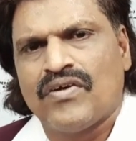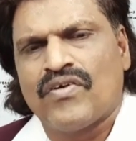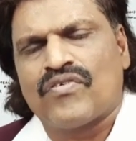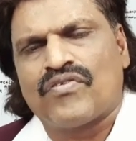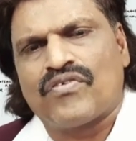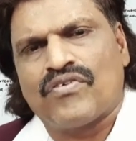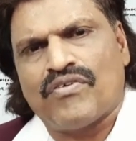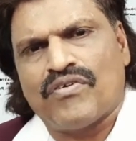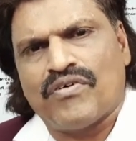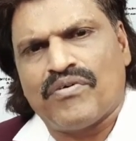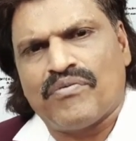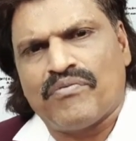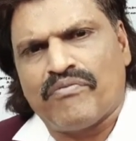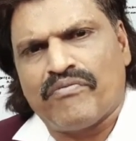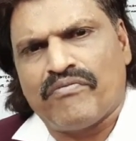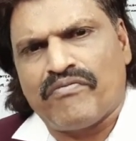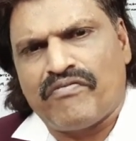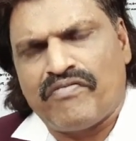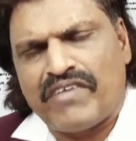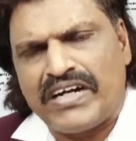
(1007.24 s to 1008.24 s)
So
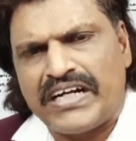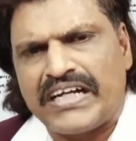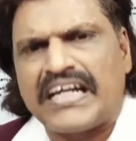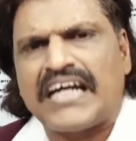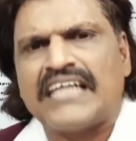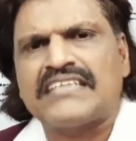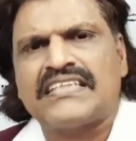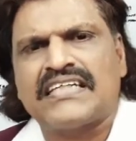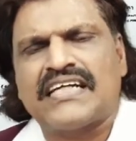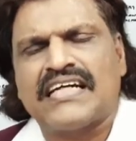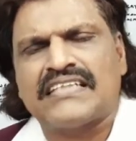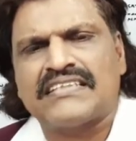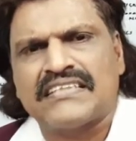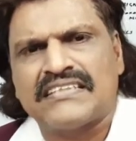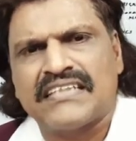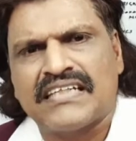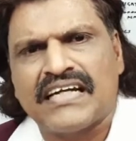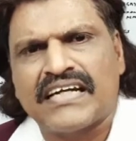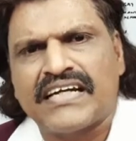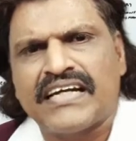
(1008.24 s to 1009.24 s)
fantastic. As I
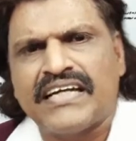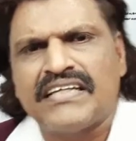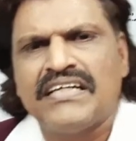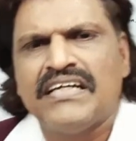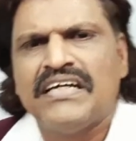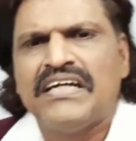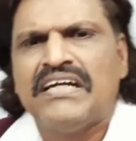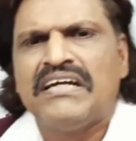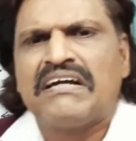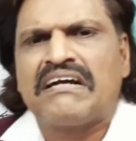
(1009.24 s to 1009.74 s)
said again,